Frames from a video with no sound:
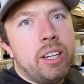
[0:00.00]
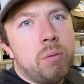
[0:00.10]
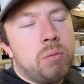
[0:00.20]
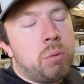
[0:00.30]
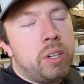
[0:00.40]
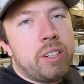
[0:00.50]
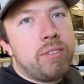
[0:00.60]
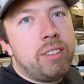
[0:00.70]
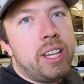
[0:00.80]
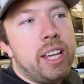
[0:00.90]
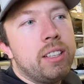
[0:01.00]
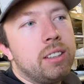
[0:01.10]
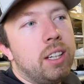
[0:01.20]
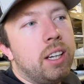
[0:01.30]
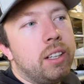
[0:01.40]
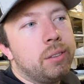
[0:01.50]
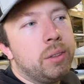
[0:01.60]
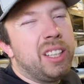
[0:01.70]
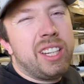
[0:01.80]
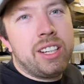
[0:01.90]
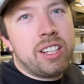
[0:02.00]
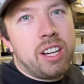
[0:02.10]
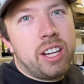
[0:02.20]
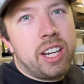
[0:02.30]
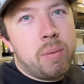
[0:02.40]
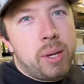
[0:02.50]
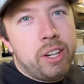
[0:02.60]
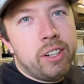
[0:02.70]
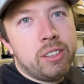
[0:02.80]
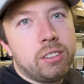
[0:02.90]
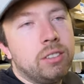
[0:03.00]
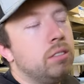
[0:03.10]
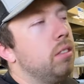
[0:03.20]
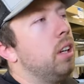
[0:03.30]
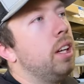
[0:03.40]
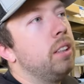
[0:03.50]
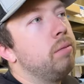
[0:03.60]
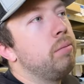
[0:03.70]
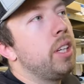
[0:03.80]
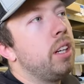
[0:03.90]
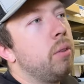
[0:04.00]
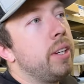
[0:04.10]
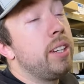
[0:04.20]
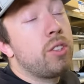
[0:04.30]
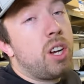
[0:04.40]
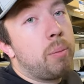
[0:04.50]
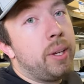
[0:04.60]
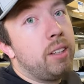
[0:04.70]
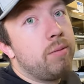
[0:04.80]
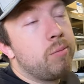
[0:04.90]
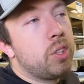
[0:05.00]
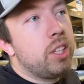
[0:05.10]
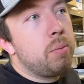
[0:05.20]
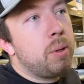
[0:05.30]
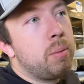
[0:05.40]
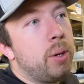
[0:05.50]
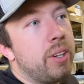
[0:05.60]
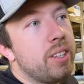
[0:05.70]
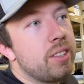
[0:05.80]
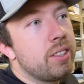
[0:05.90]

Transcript: it wonderfully. Uh, really couldn't have gone any better. Um, you know, we didn't drop it, so that's a big bonus.